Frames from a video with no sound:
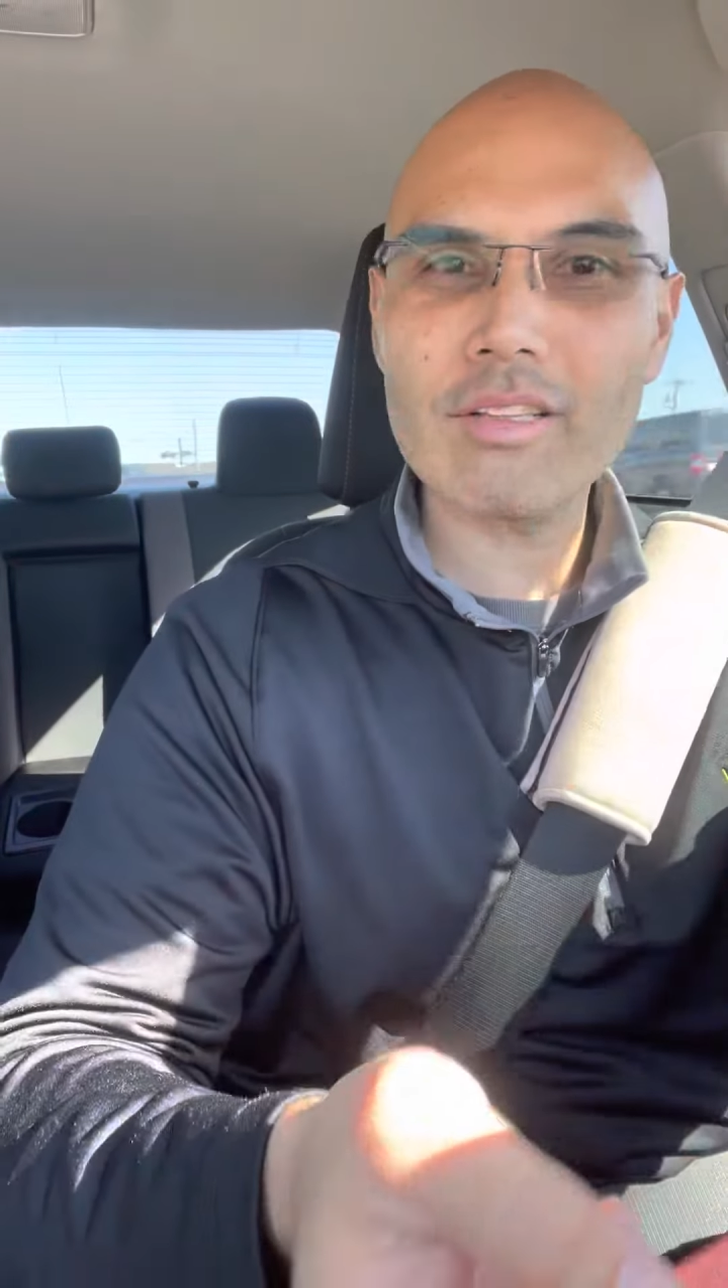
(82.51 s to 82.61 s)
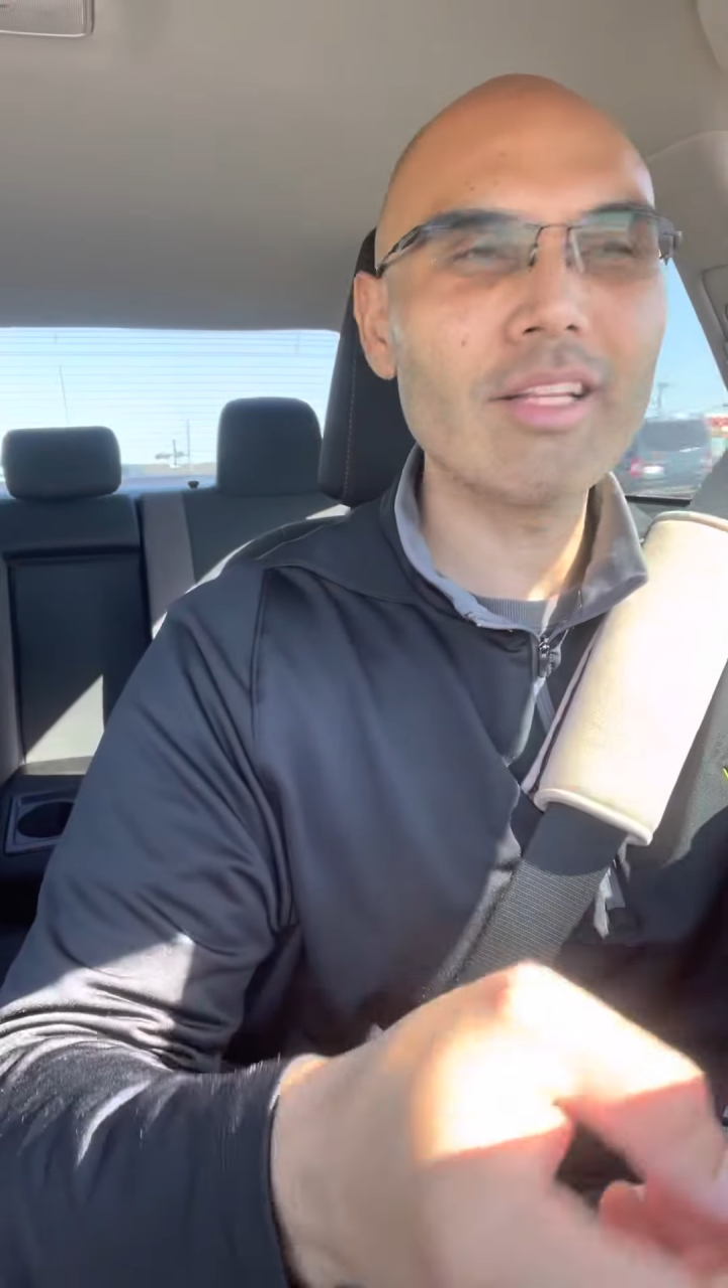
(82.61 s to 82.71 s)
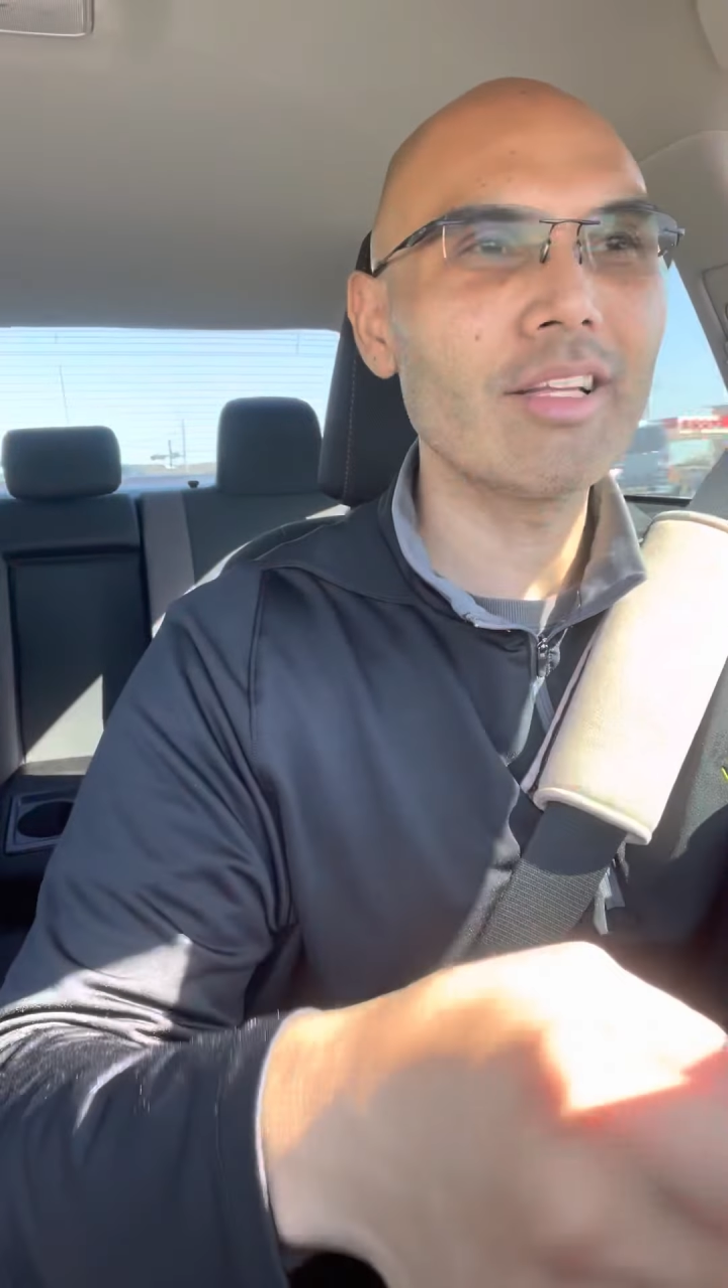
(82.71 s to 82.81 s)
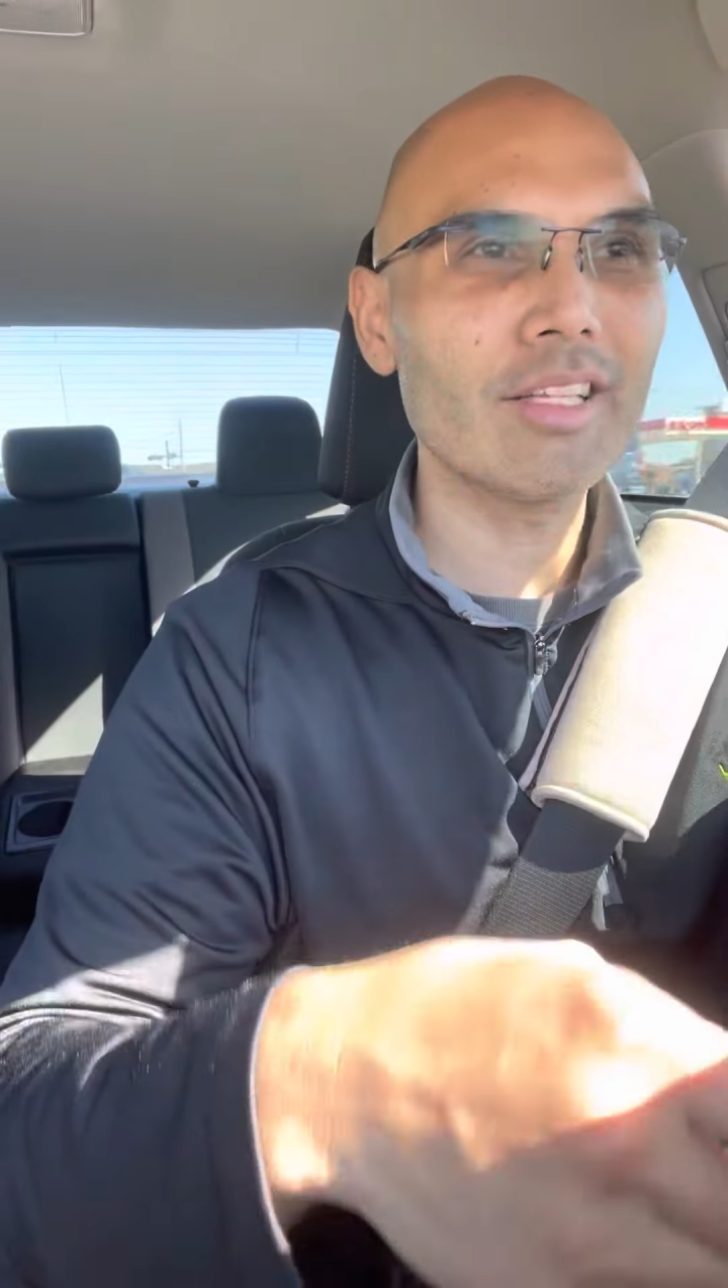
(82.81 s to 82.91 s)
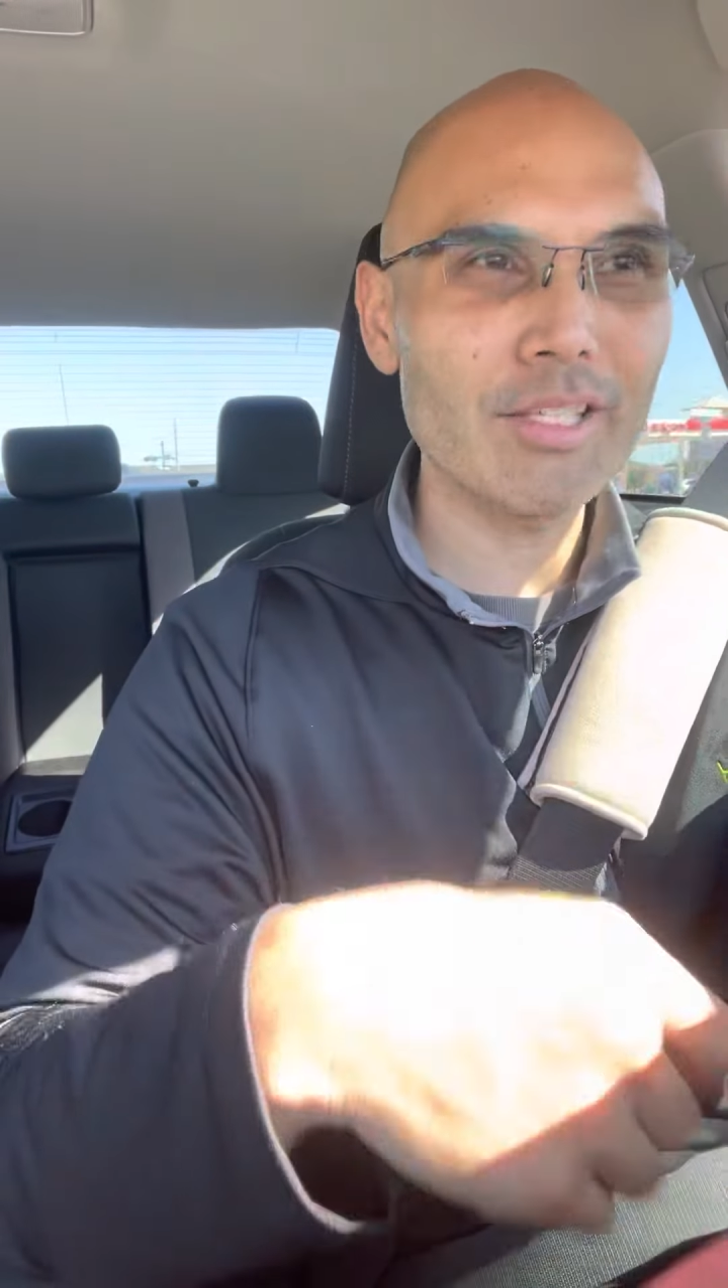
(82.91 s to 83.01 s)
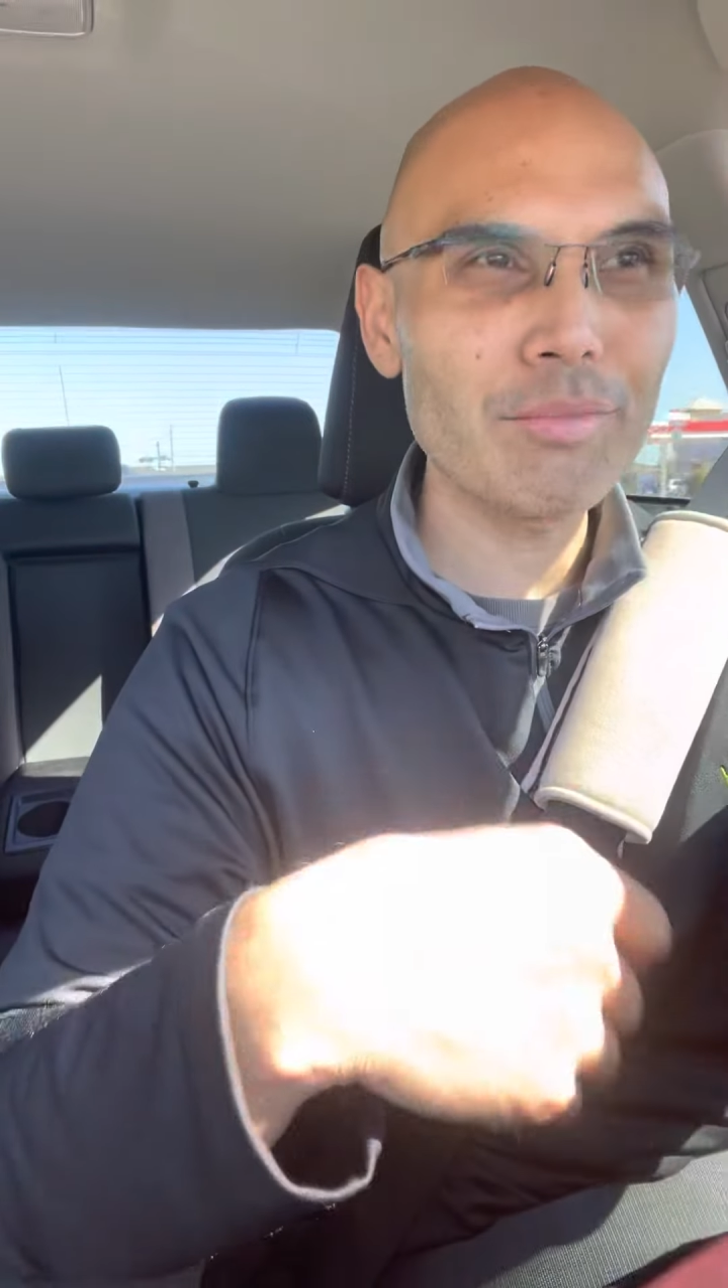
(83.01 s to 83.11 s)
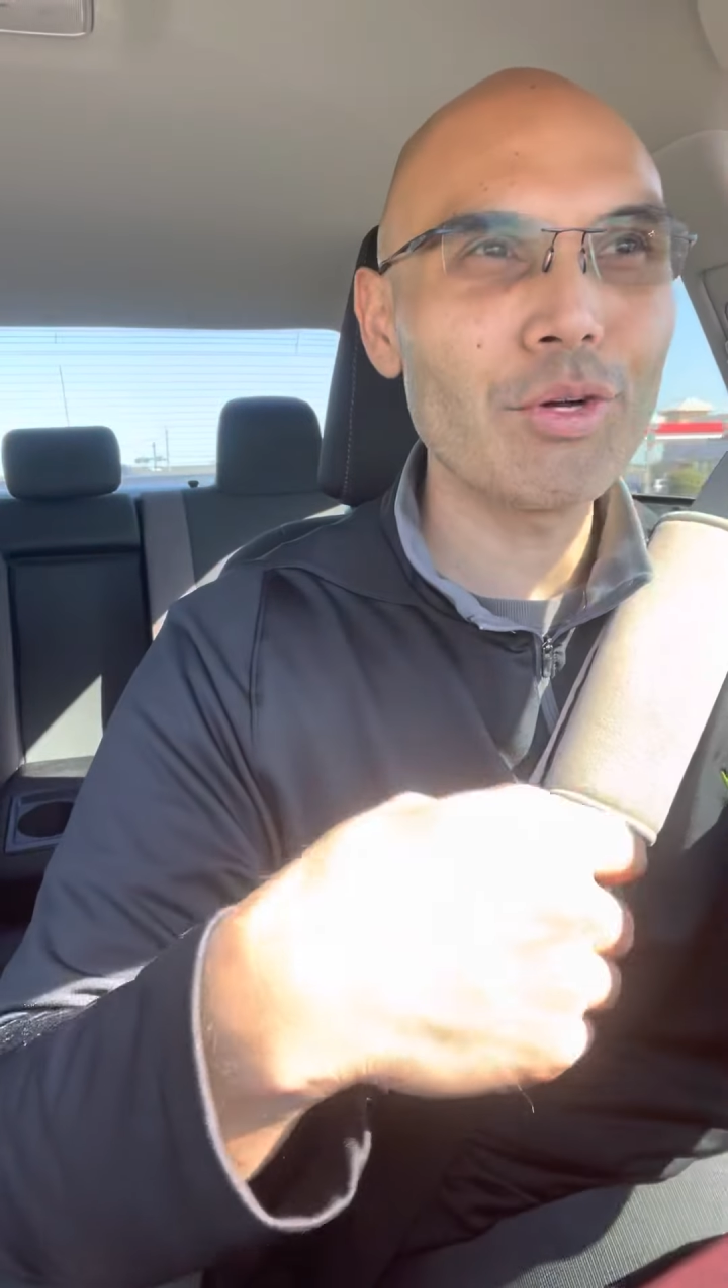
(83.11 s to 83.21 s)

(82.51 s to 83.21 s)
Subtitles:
and let them